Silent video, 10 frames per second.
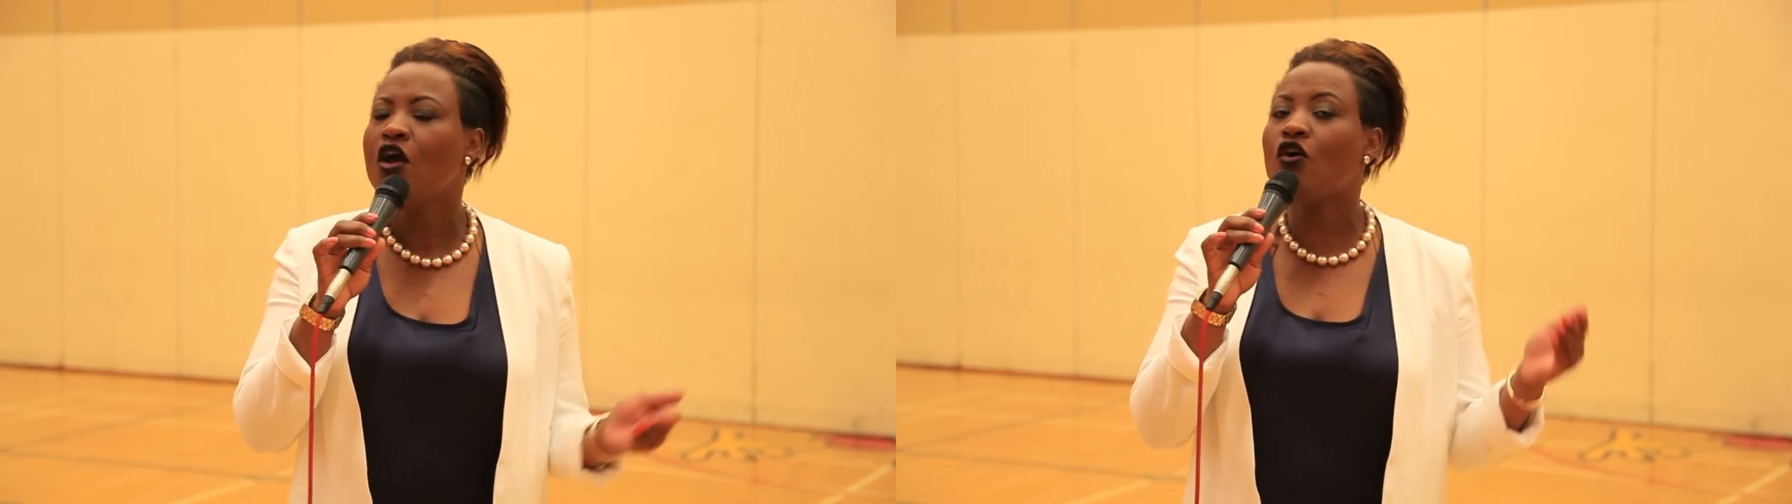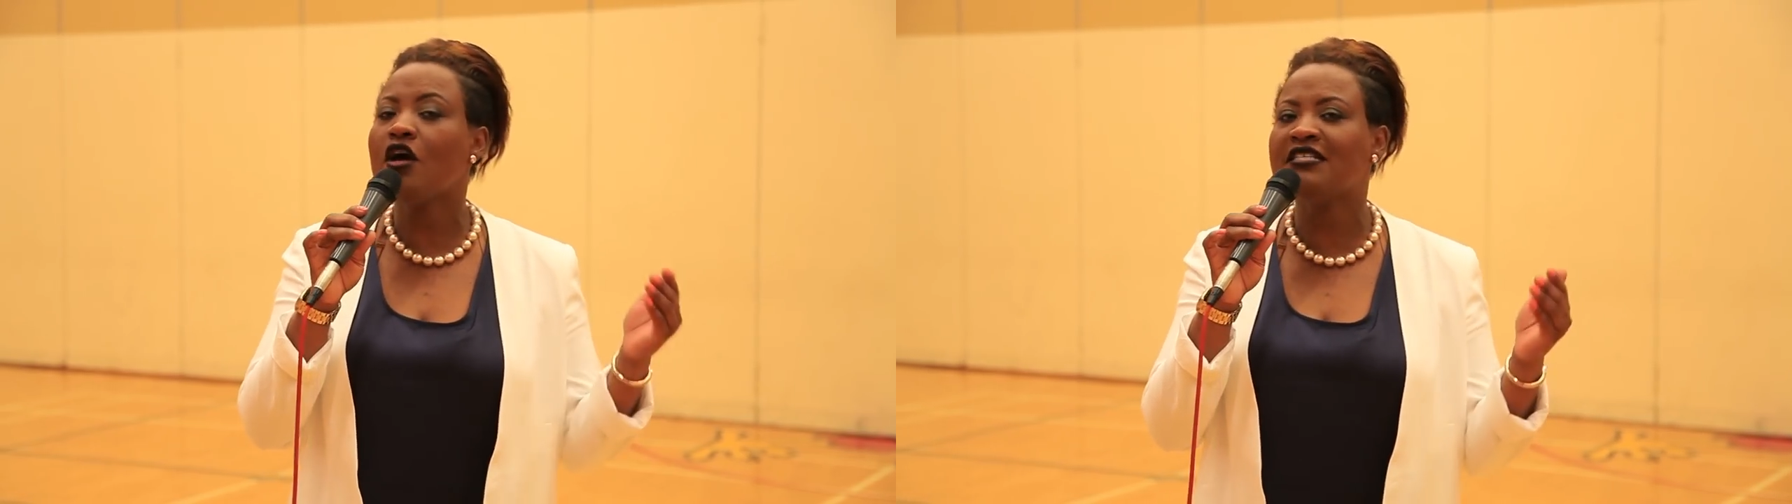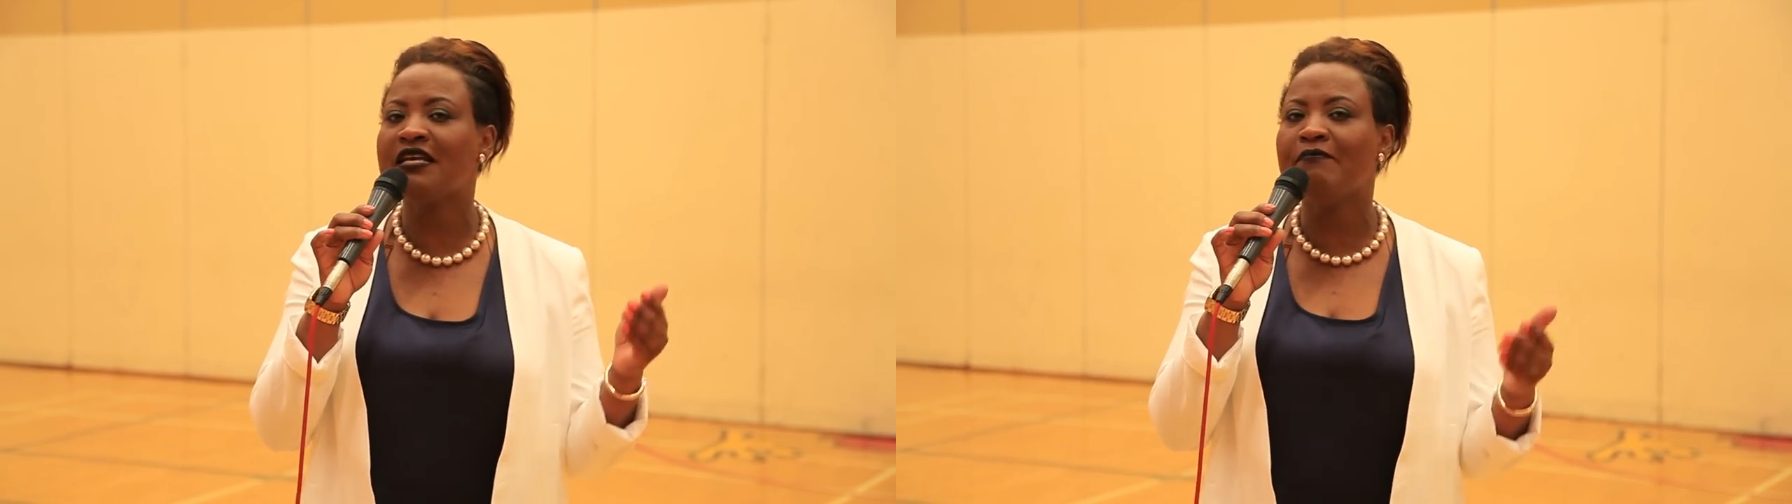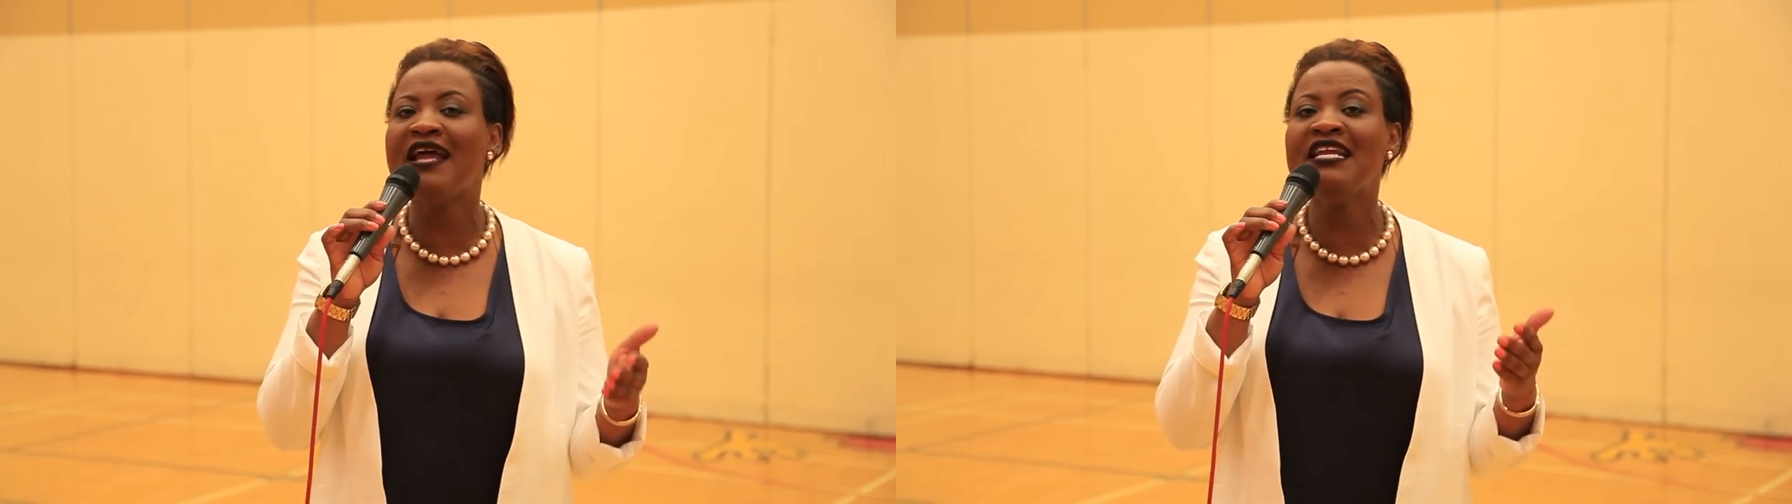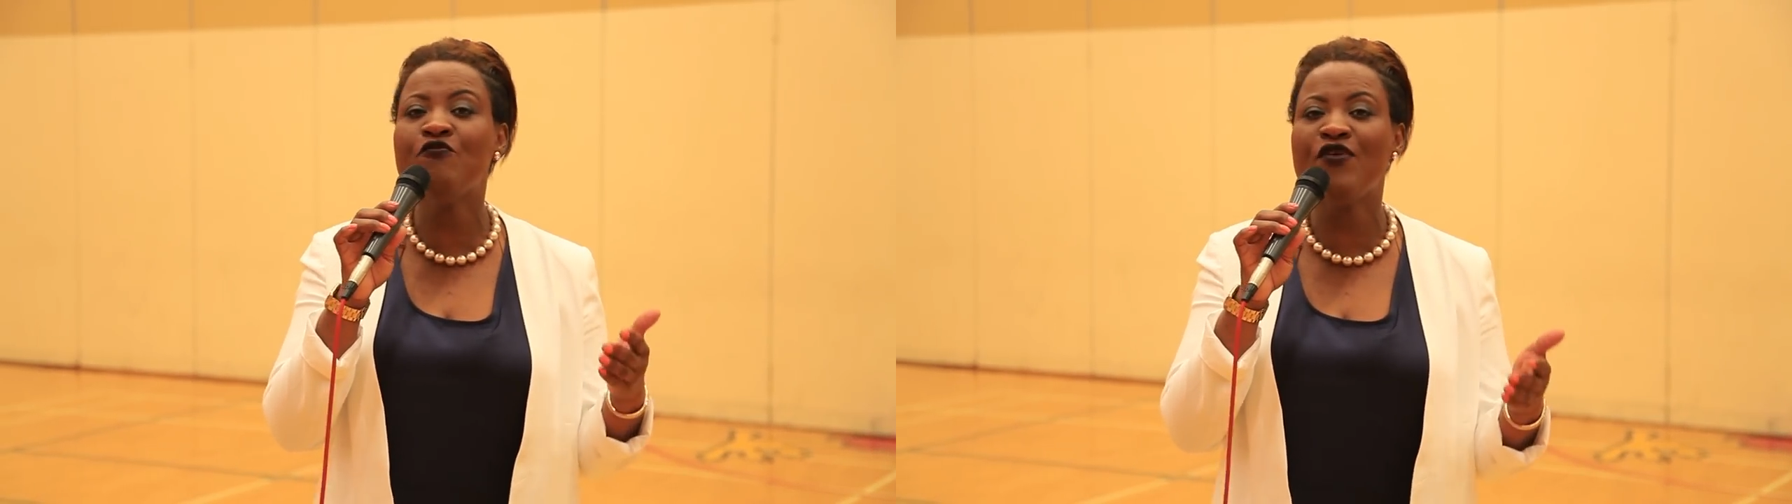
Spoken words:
Crossing many